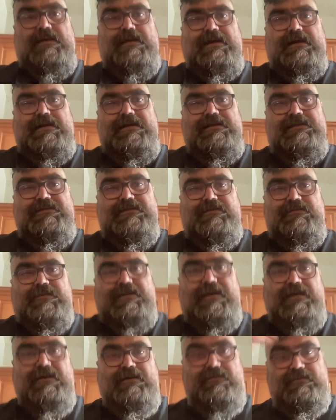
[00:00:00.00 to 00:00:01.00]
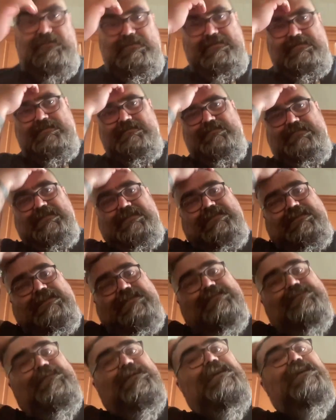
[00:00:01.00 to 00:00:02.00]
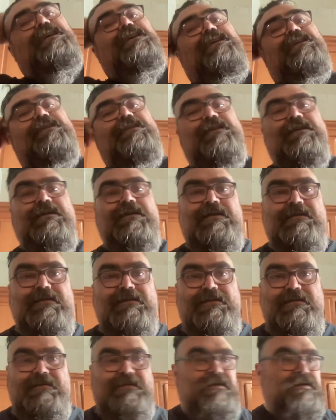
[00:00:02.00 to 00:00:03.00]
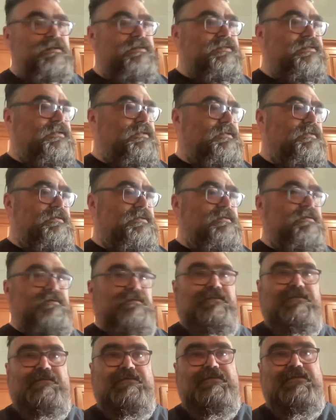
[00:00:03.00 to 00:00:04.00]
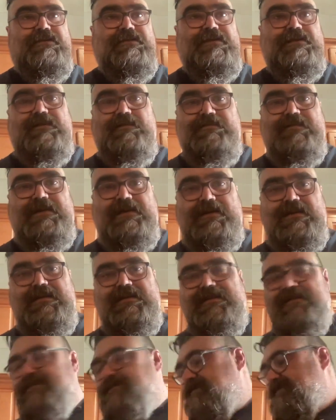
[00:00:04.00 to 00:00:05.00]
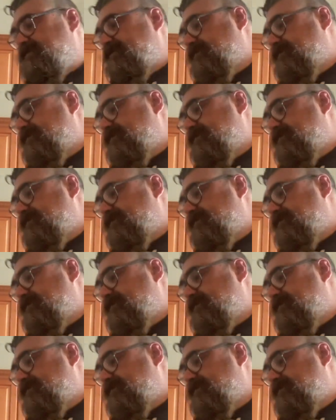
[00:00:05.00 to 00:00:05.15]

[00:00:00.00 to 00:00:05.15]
I gotta do now, besides my hair, is start cooking up the onions